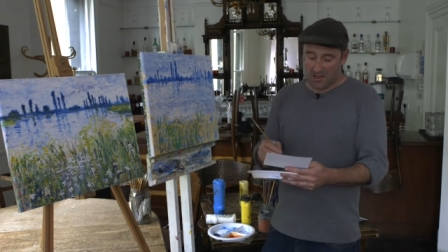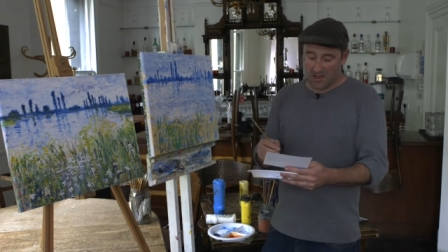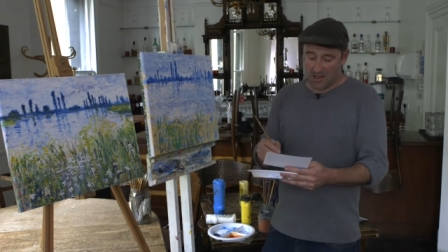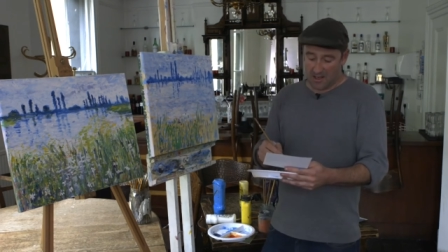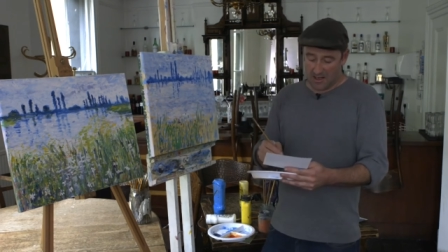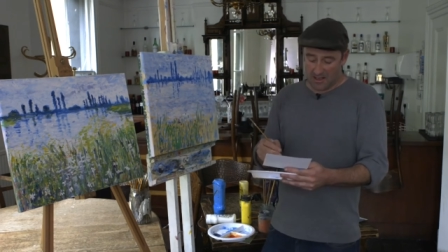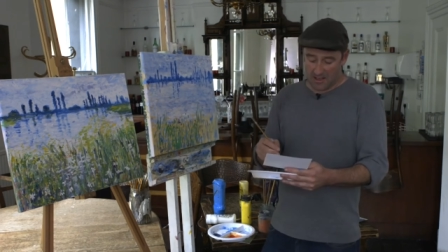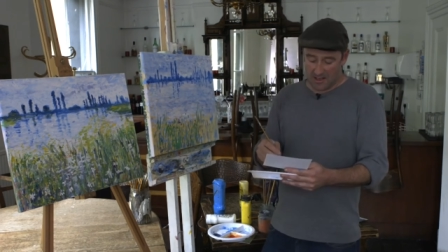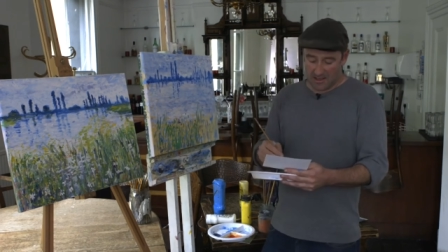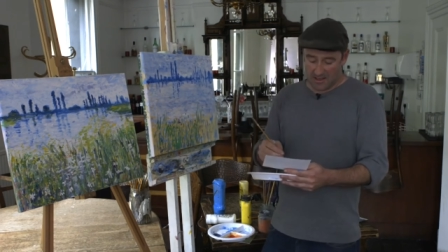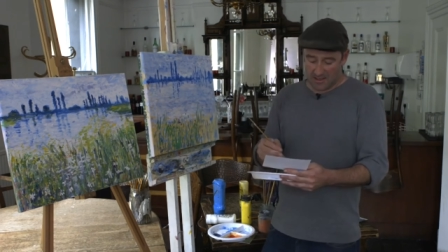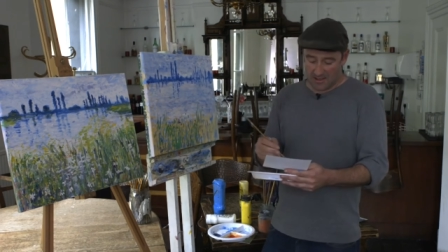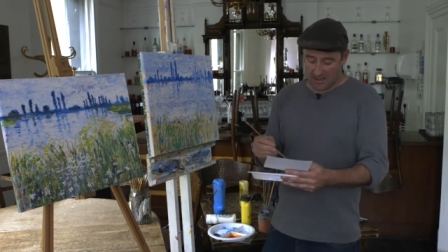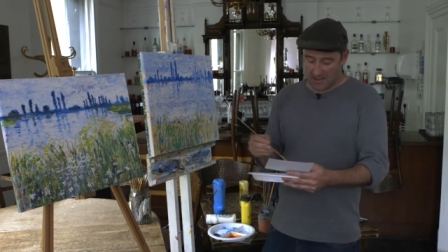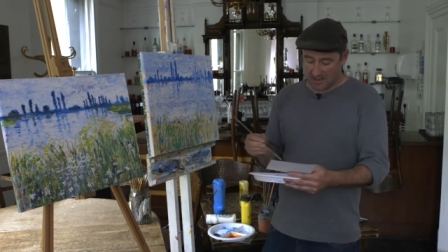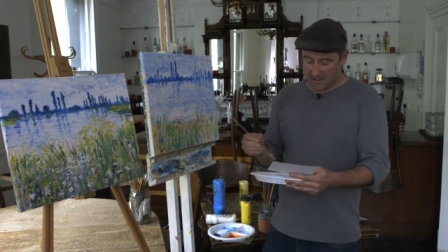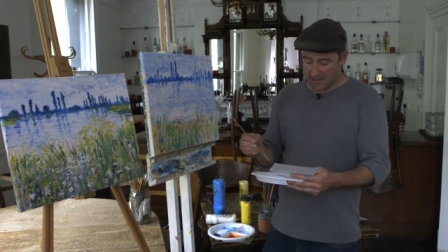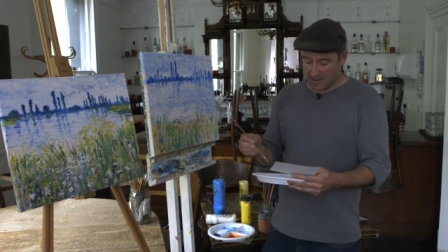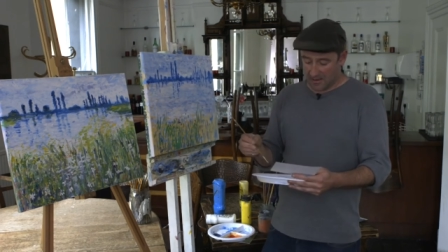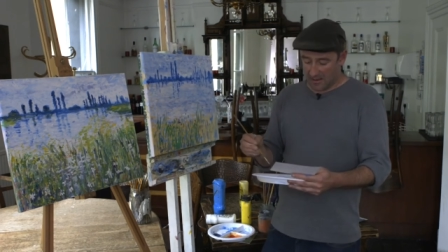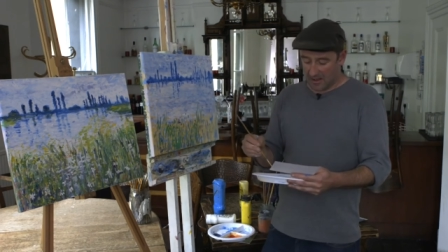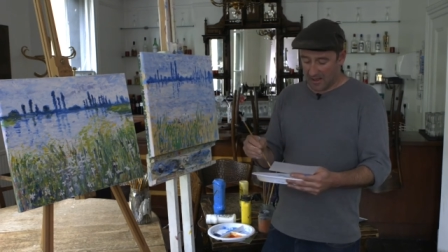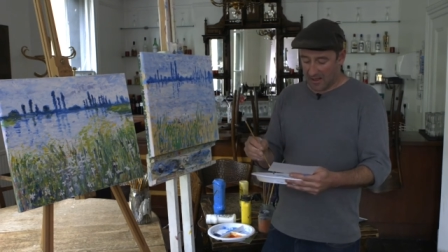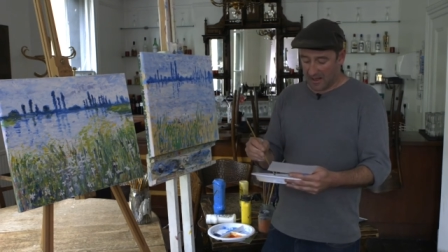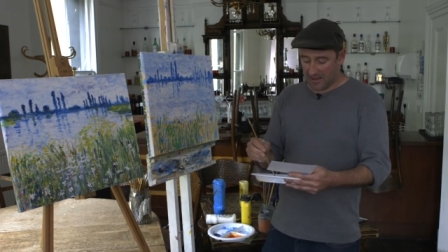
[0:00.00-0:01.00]
Uh,
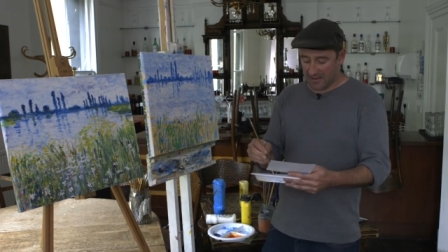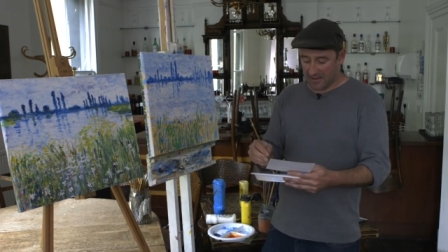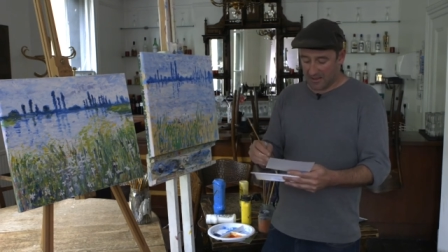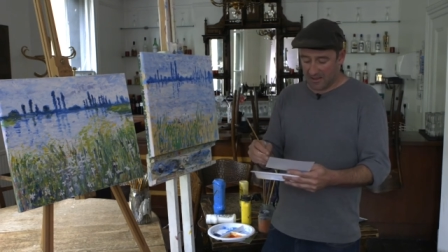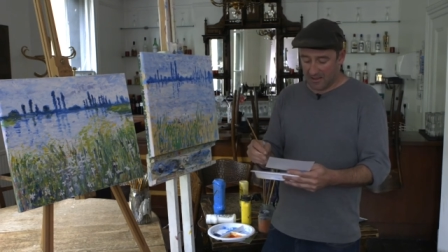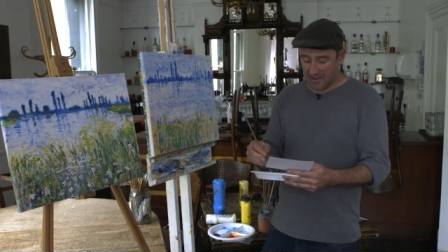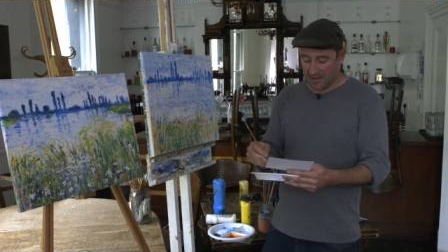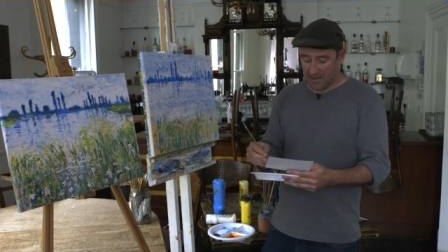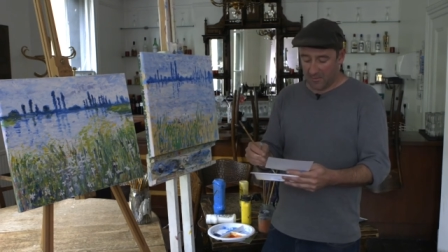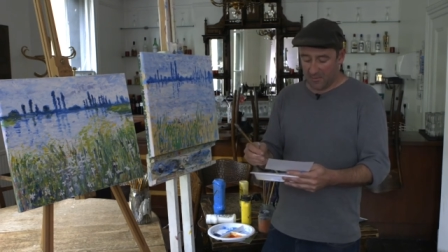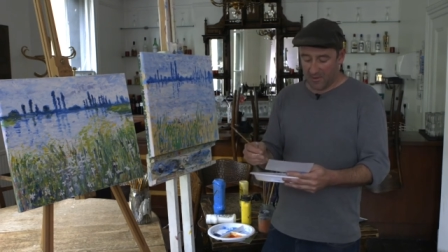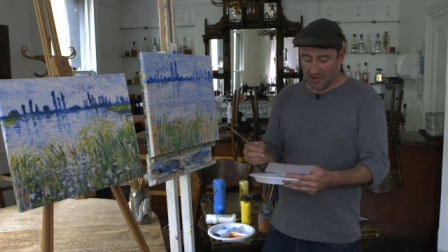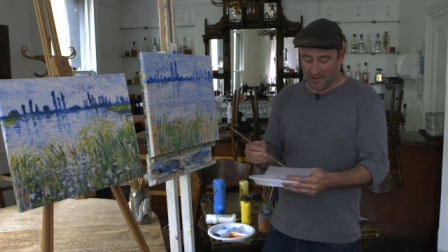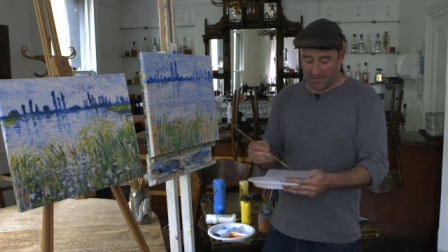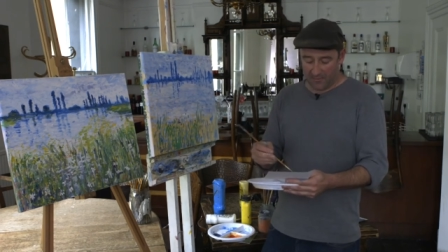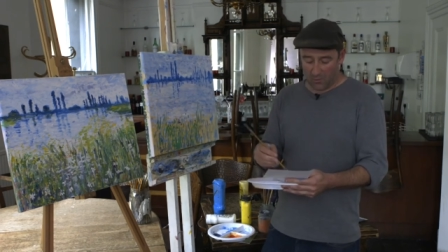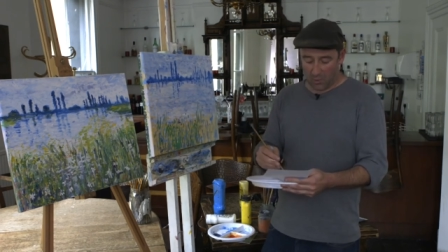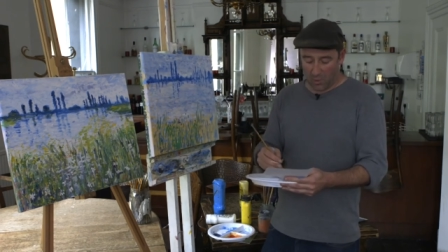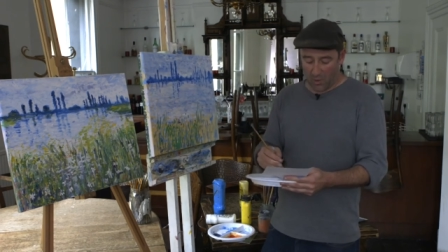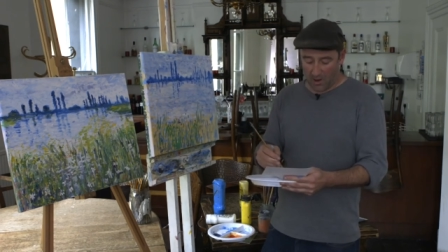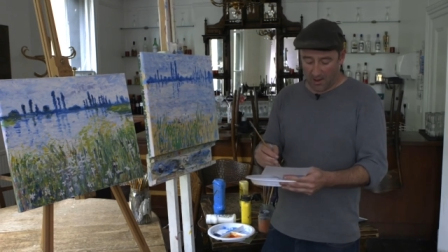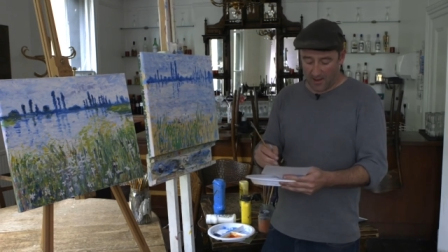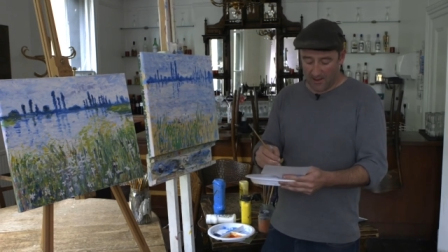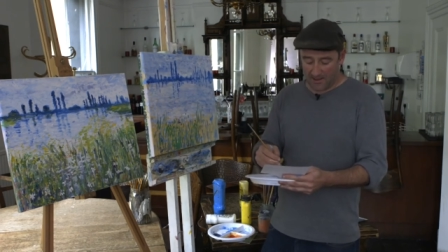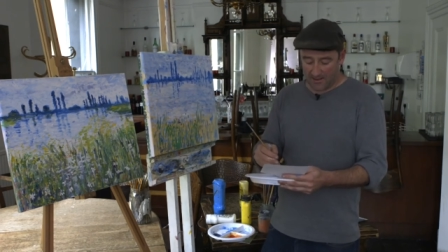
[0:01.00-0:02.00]
add a little bit of
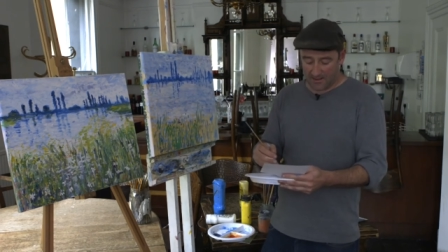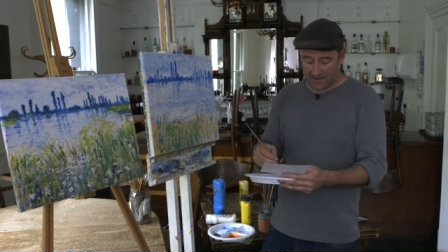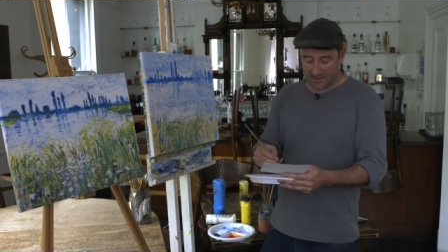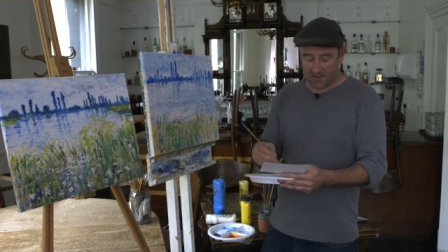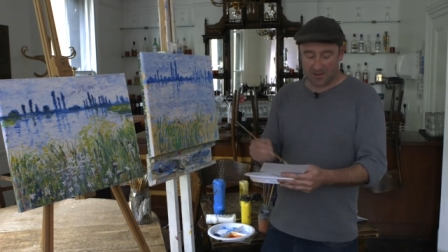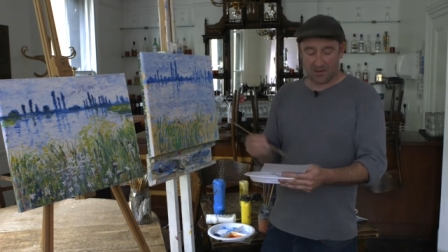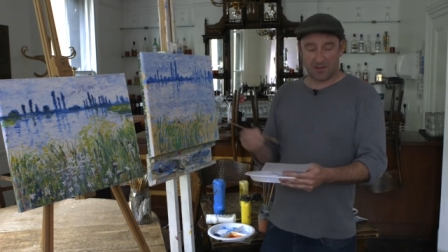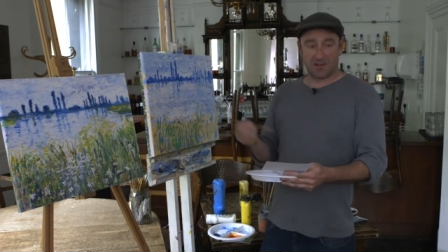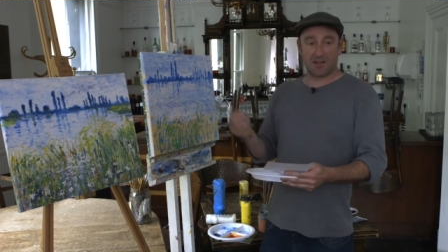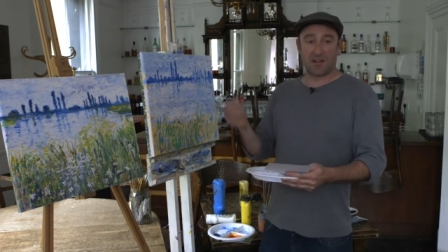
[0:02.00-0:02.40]
white because